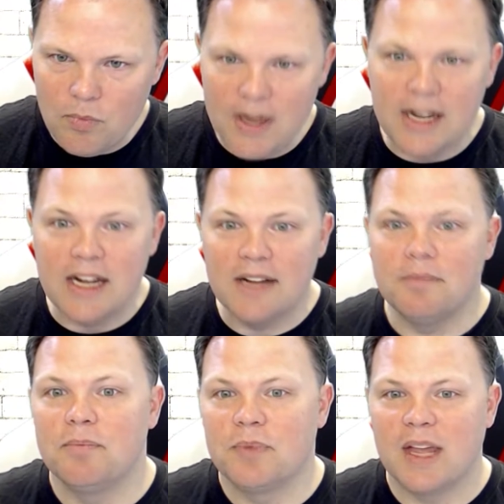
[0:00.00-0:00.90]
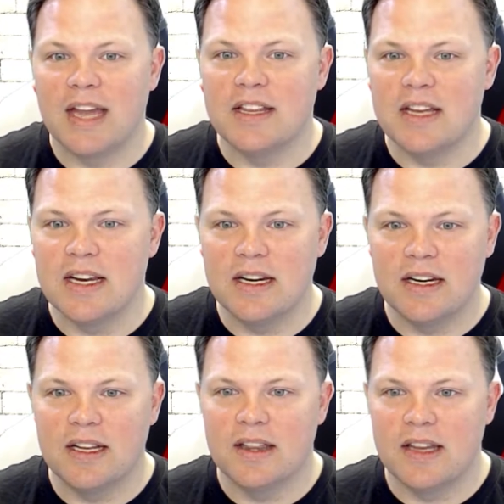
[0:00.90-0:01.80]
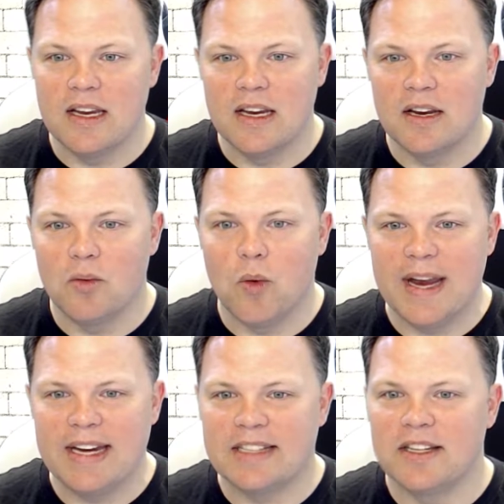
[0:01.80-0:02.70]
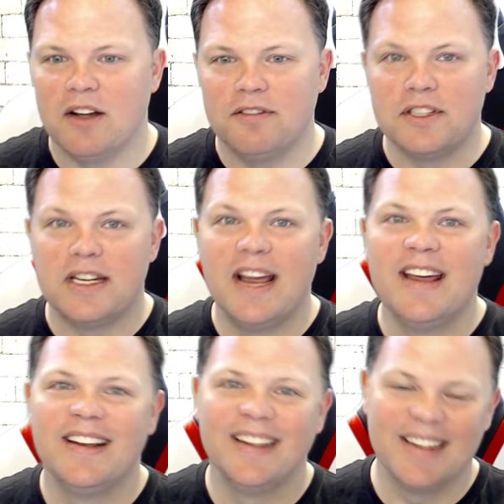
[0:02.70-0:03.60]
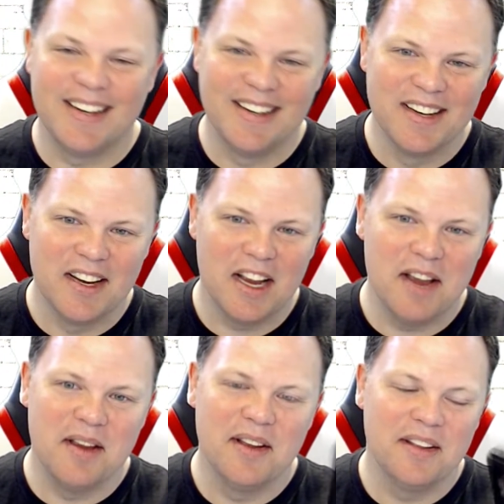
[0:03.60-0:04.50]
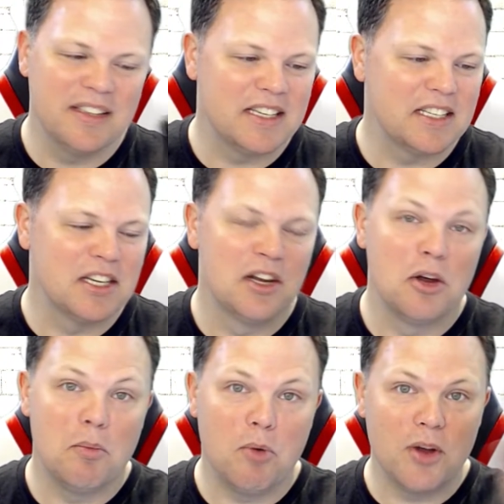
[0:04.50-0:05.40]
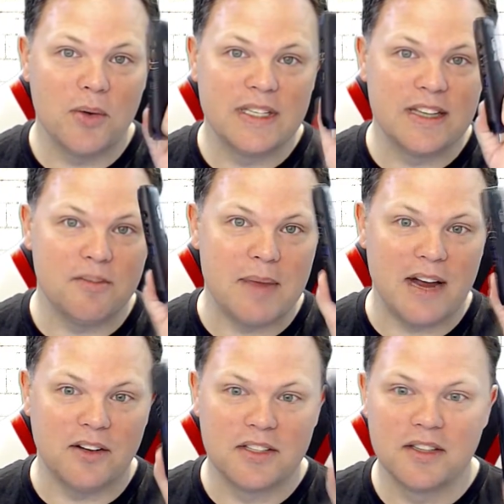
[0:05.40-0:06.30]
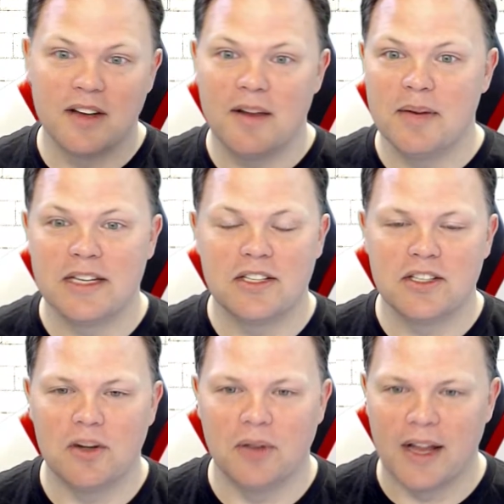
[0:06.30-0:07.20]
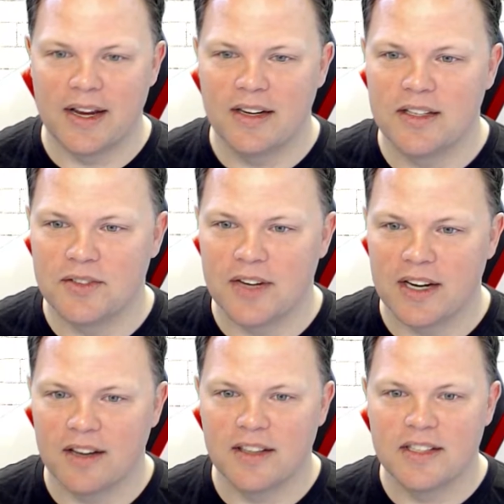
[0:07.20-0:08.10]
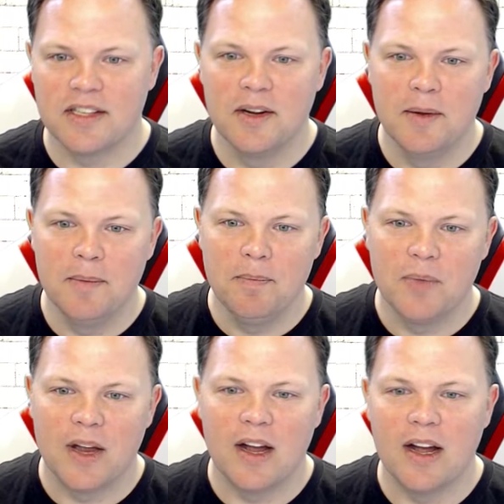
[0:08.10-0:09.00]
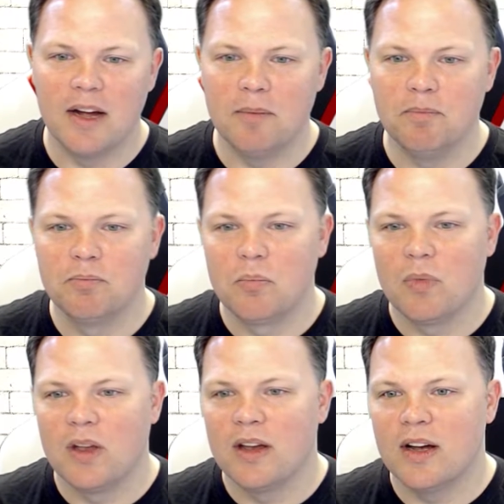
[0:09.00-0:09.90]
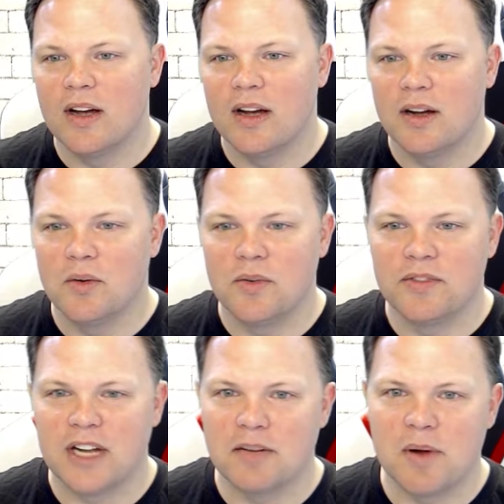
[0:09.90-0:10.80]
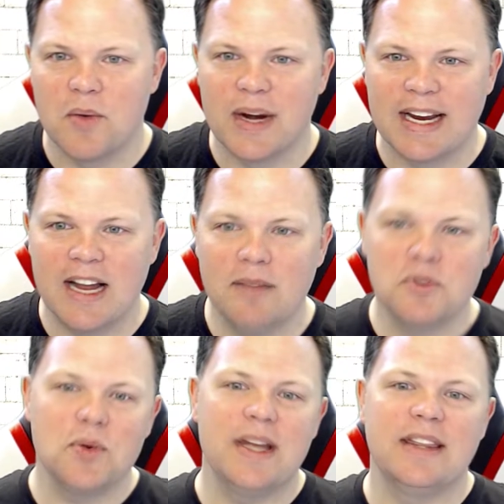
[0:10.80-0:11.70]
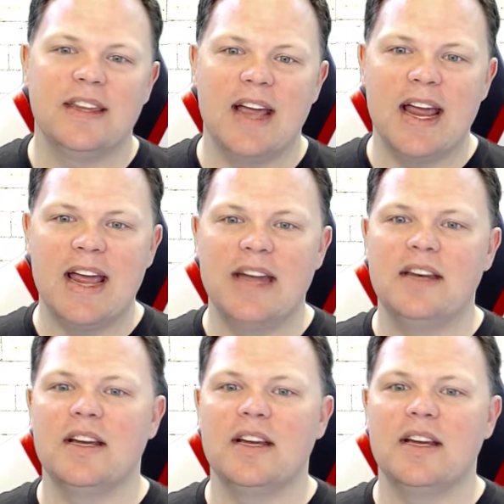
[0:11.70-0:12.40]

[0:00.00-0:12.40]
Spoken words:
And then the weight itself is this thing's 0.17 pounds. I mean, it's so light. It's ridiculous. We've talked about what it comes with, and